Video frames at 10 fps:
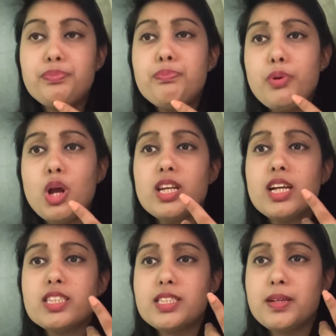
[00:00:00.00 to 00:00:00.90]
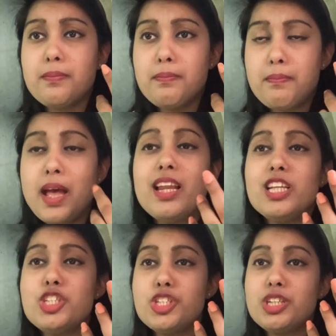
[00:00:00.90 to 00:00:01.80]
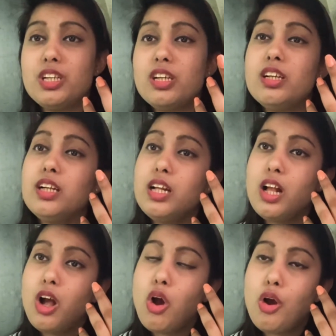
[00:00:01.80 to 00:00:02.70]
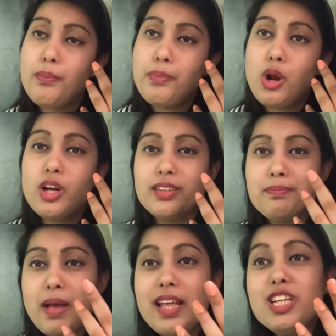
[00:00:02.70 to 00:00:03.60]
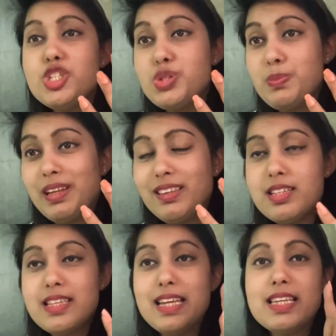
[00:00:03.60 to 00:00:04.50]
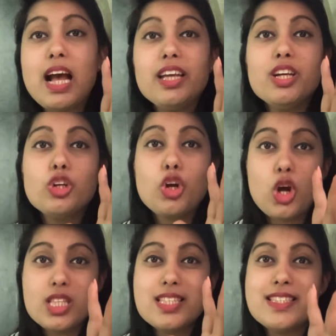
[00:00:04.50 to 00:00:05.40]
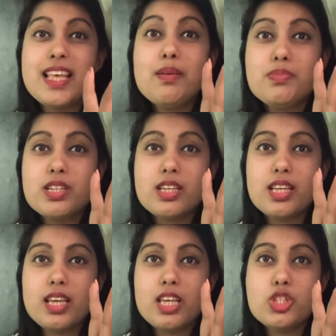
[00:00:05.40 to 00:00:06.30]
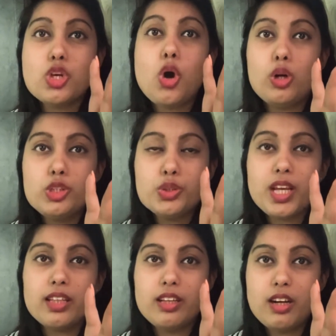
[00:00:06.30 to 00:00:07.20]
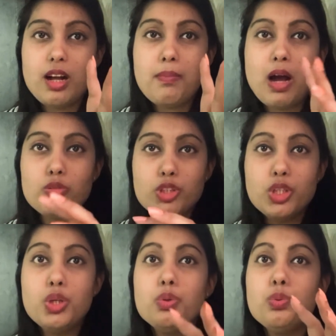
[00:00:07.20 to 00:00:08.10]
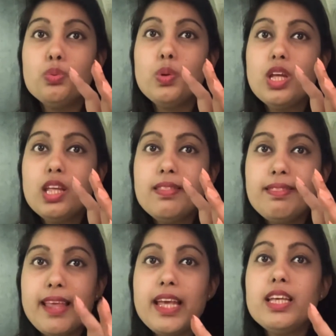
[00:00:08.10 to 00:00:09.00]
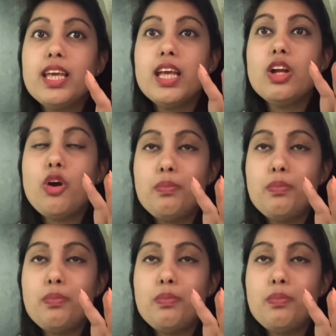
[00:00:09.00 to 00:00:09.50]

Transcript: product manager or product management, this entire concept is altogether about you thinking or